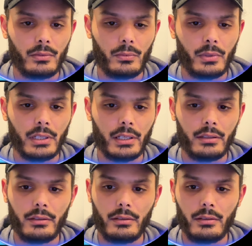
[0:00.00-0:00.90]
we'll
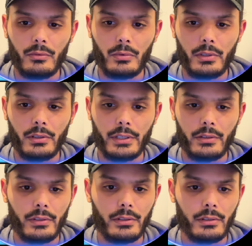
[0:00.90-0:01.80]

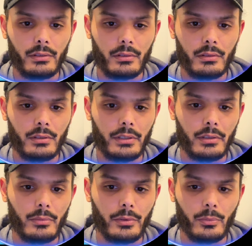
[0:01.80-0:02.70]
give it a
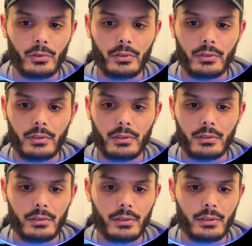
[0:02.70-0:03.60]
little bit more
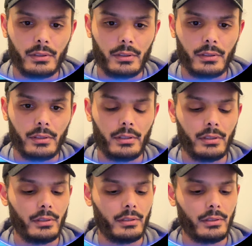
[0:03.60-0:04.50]

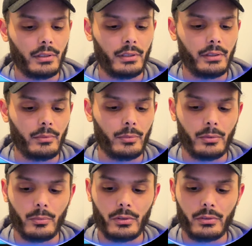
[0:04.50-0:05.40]
this, a little
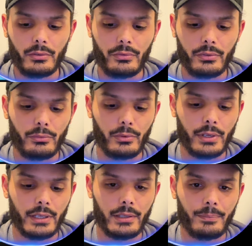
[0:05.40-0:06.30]
bit more of
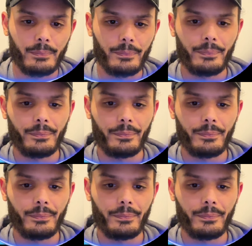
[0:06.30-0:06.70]
RAM.